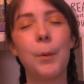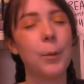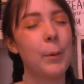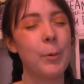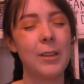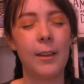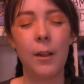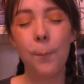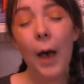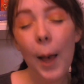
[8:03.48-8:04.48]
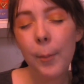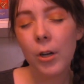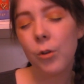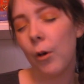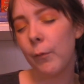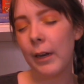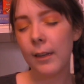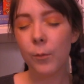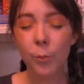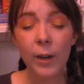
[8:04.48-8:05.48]
Barbie Princess and the Pauper, 12
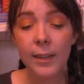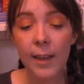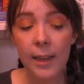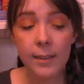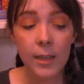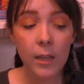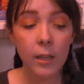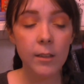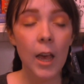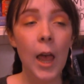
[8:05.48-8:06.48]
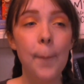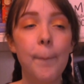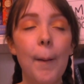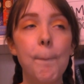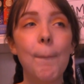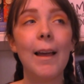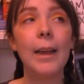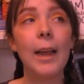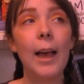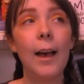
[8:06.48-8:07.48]
Dancing Princesses, but
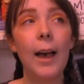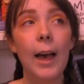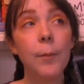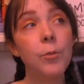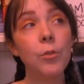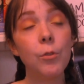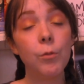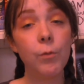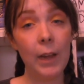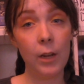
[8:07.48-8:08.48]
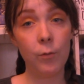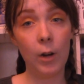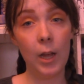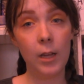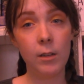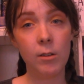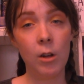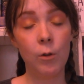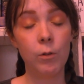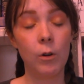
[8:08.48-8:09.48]
my absolute favorite
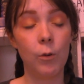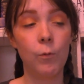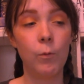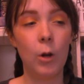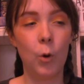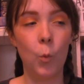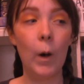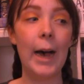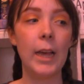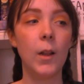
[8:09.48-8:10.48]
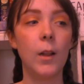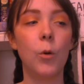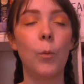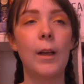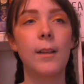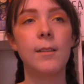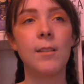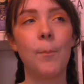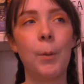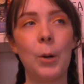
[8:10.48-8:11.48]
for a while was
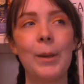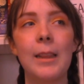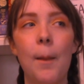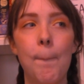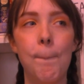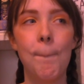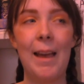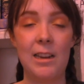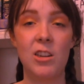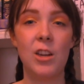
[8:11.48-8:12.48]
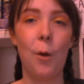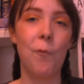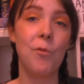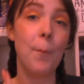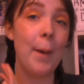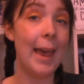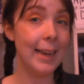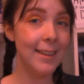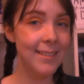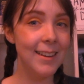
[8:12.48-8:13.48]
Barbie and the Magic of the
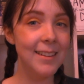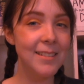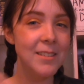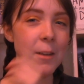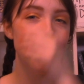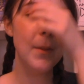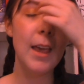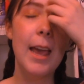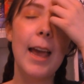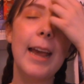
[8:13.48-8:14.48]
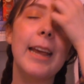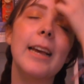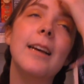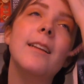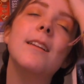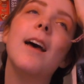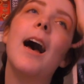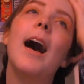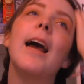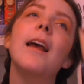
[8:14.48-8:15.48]
Pegasus, and
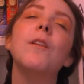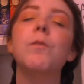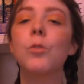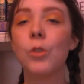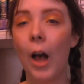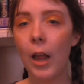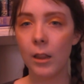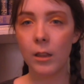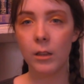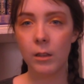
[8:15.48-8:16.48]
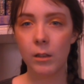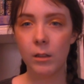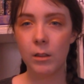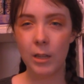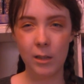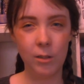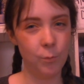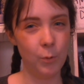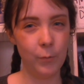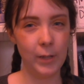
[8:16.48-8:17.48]
I had forgotten that
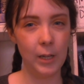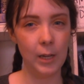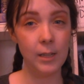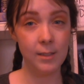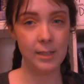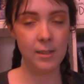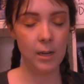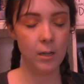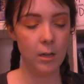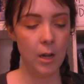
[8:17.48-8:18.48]
this movie existed.